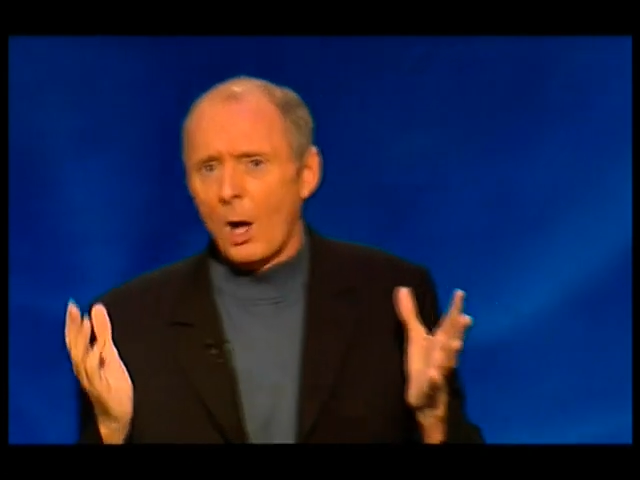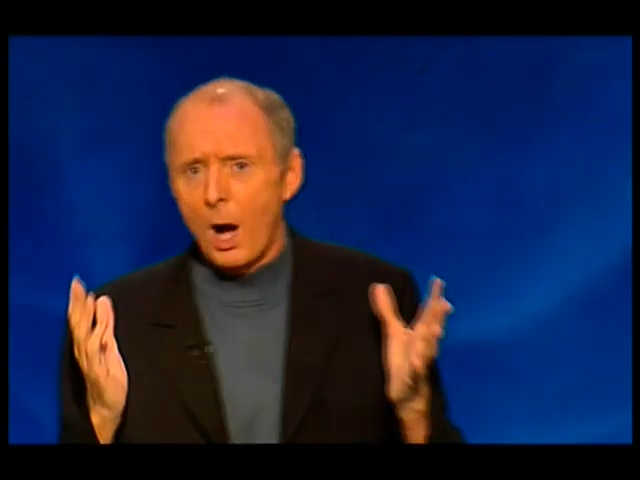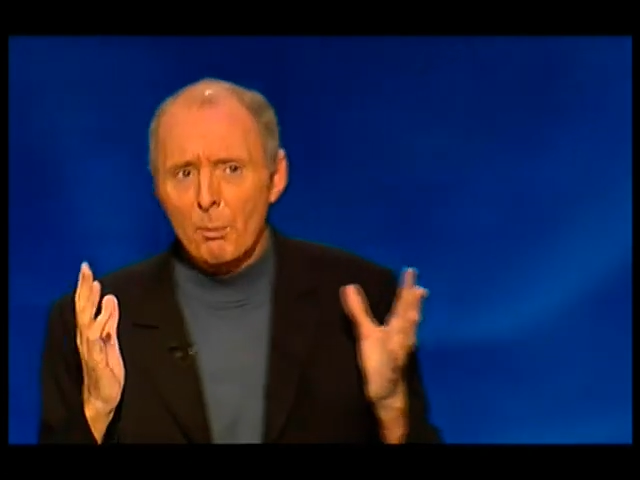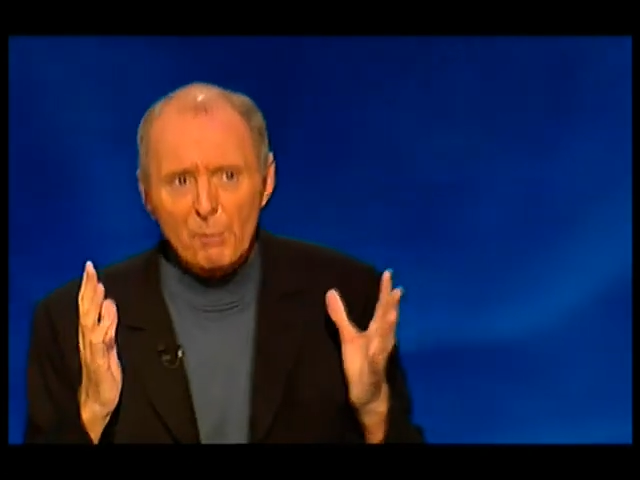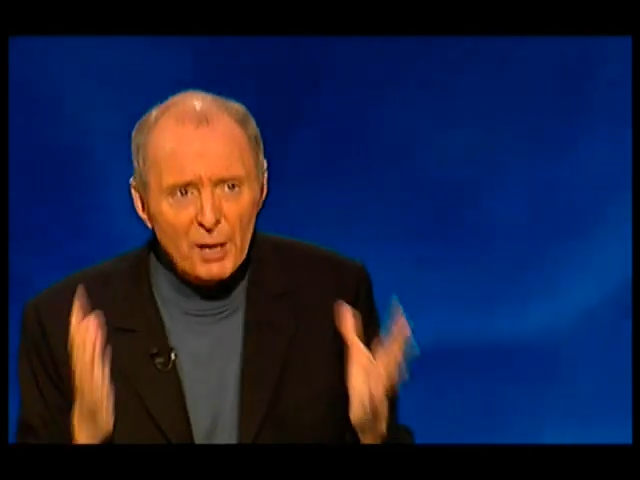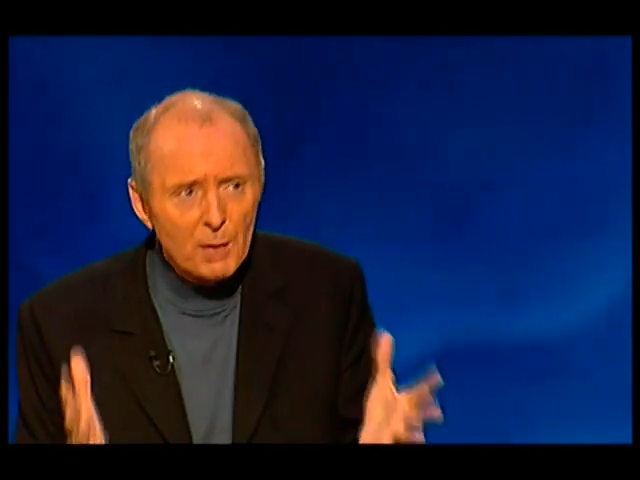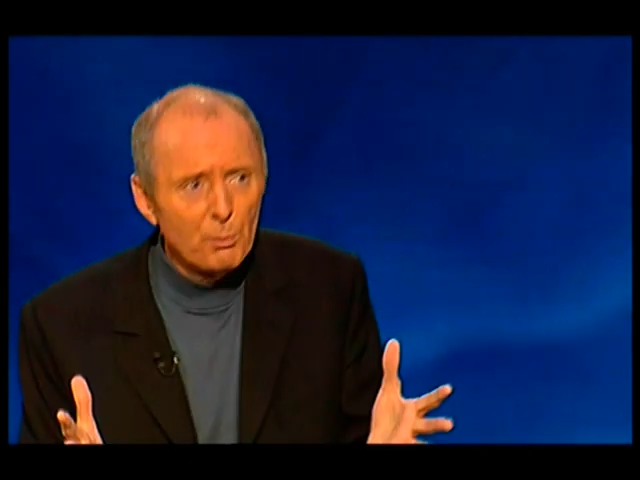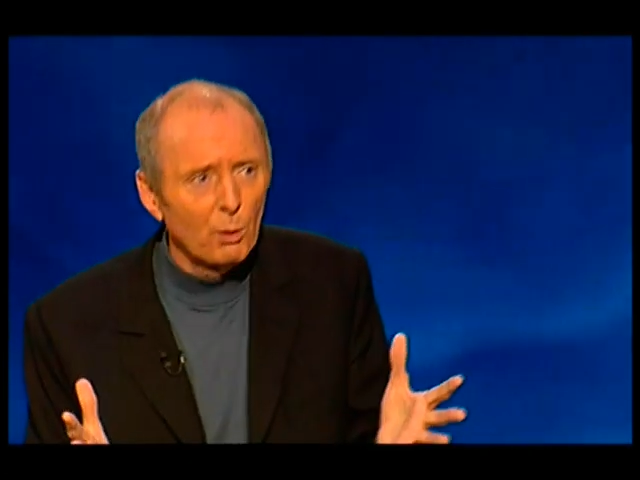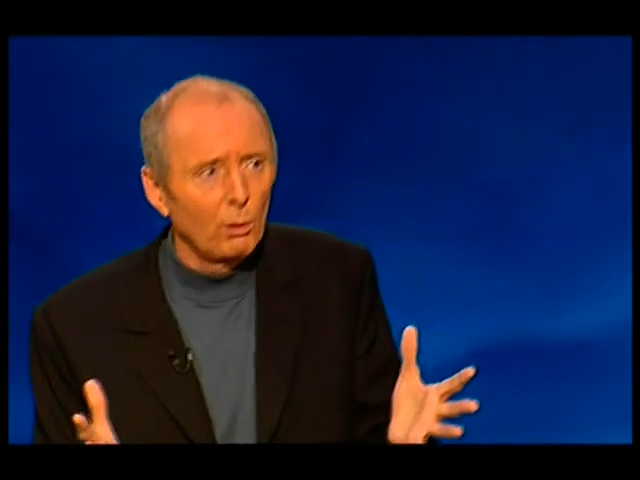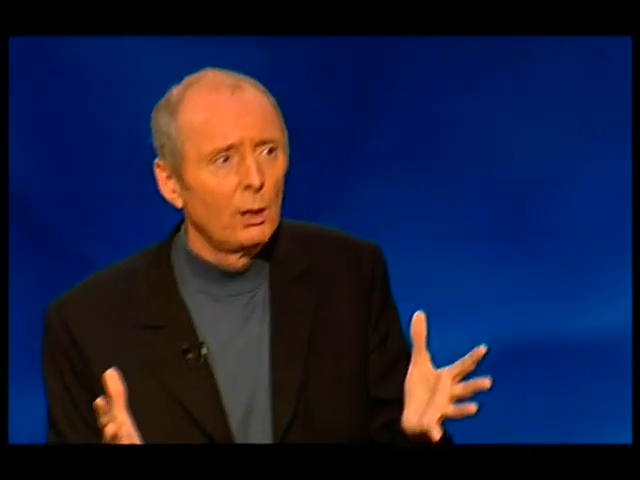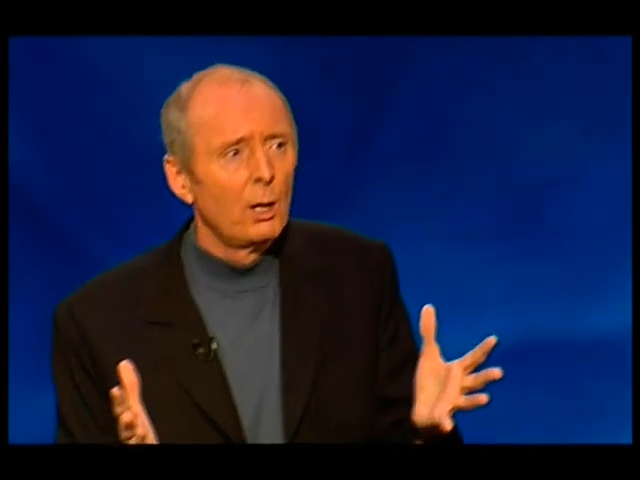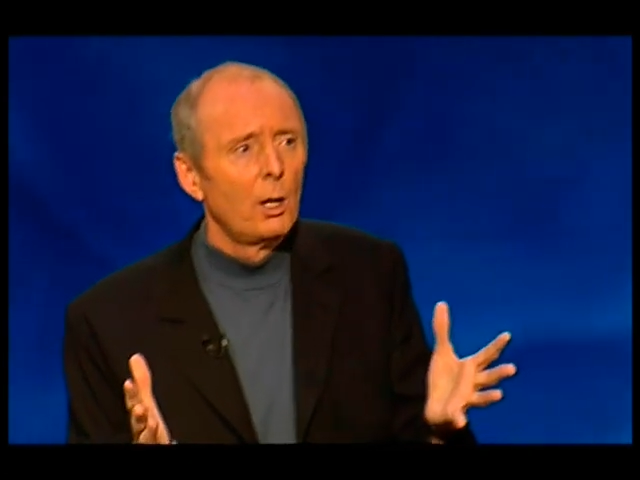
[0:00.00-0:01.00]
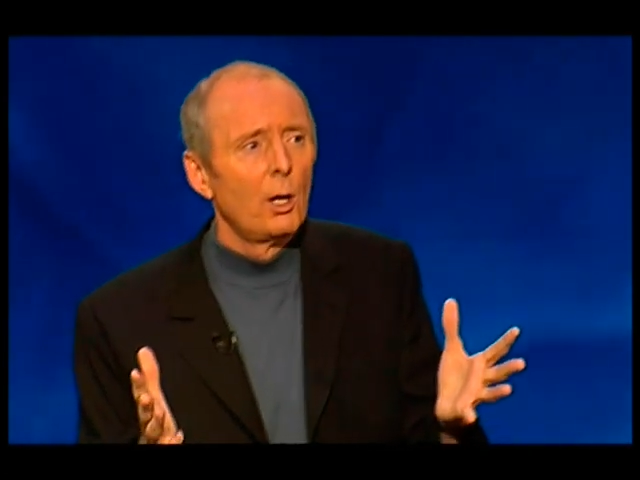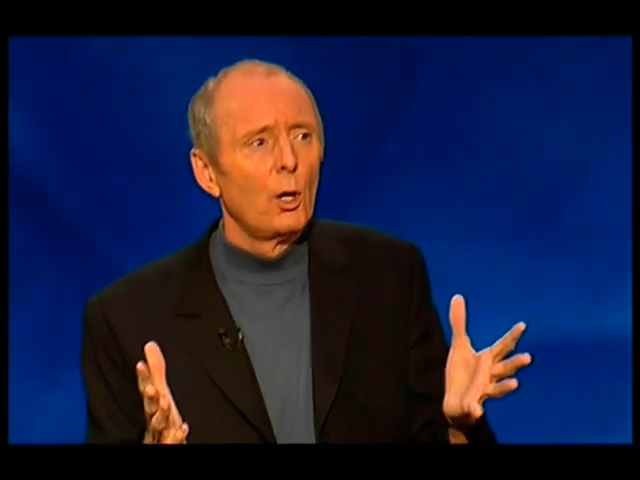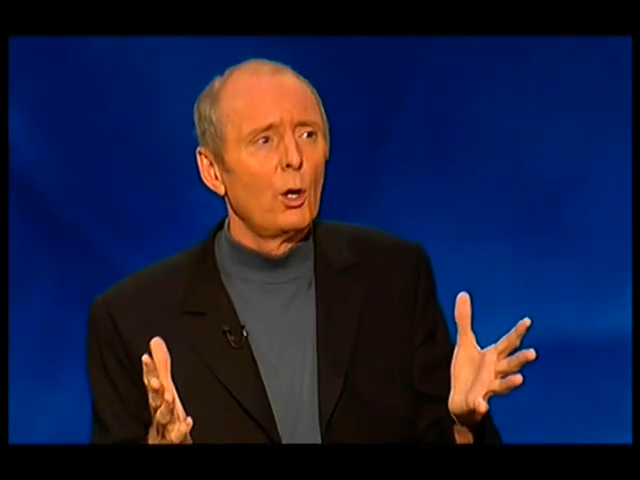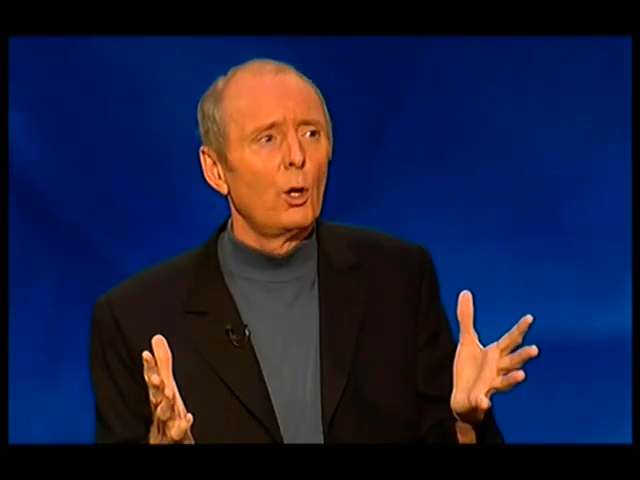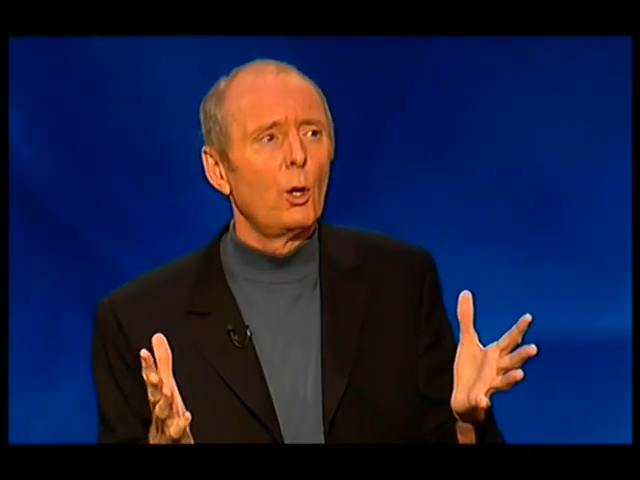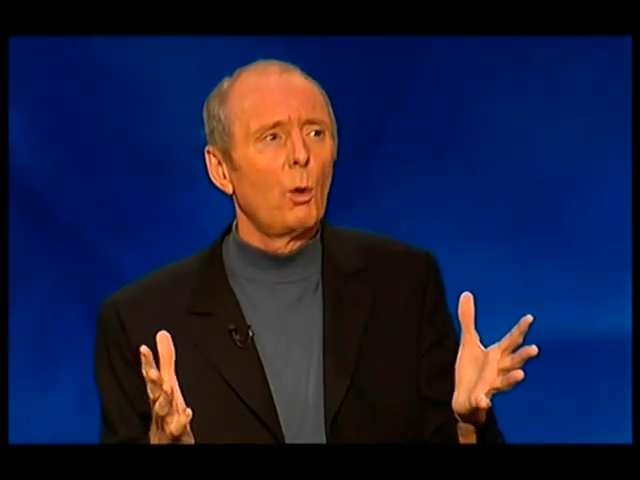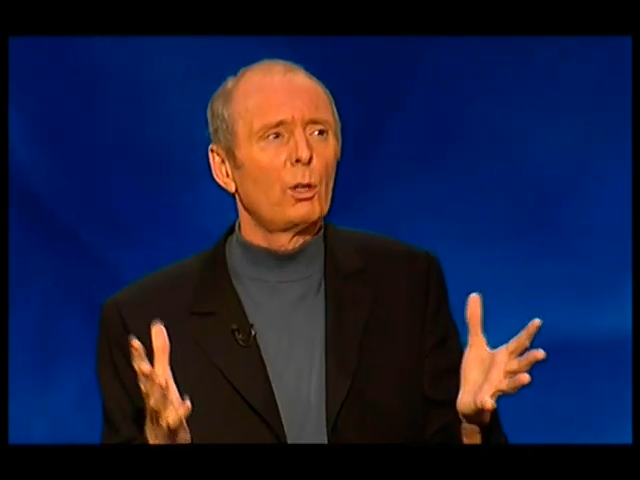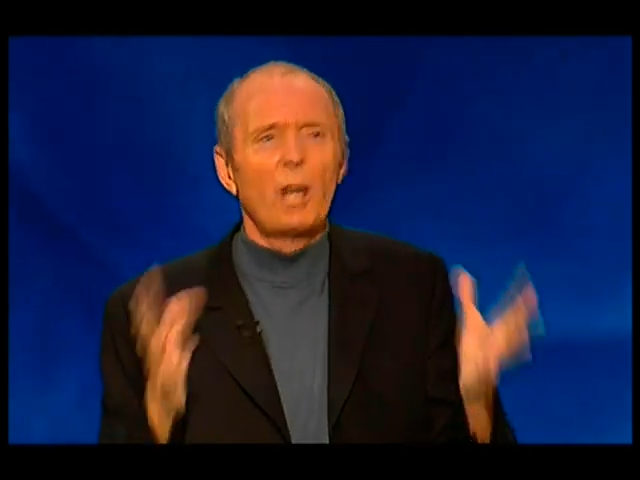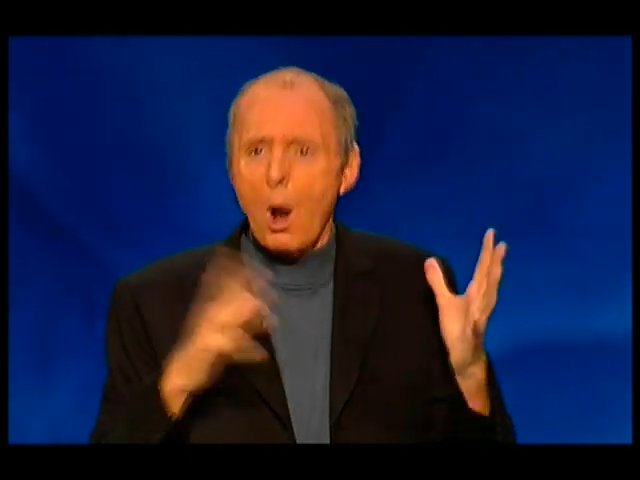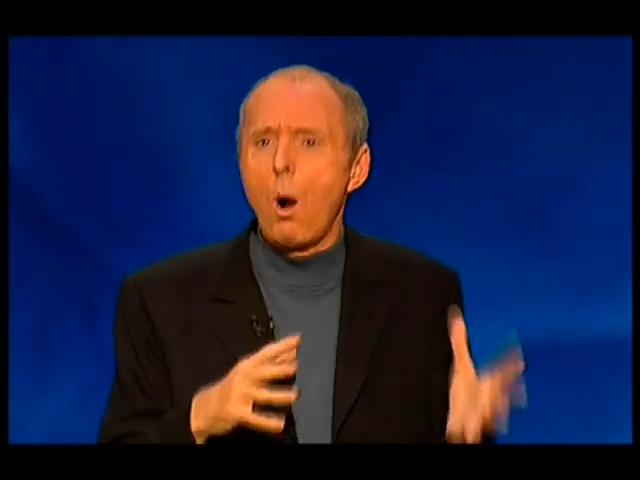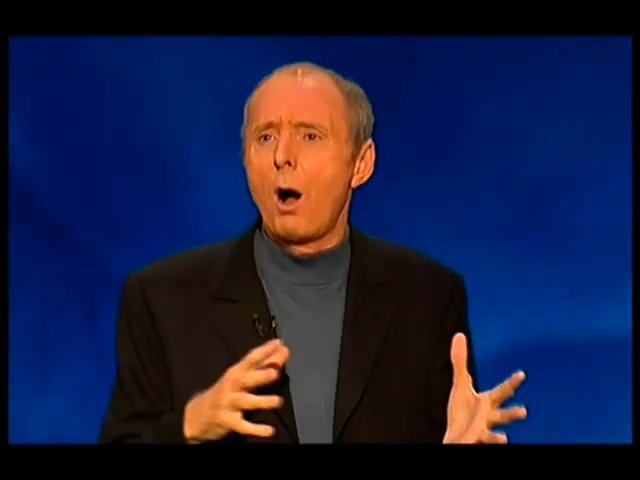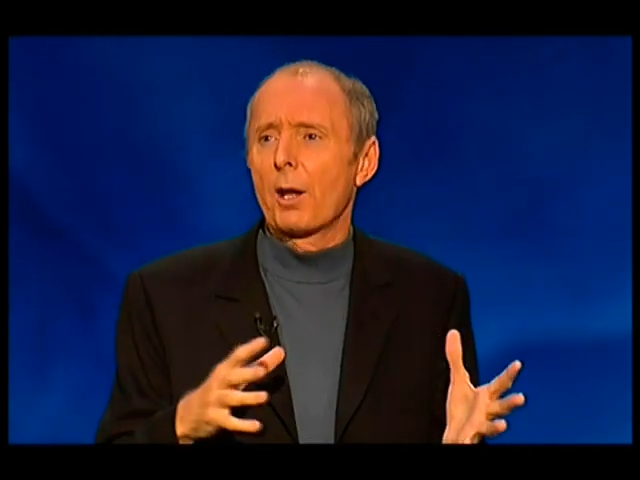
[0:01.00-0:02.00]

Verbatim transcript: are people who go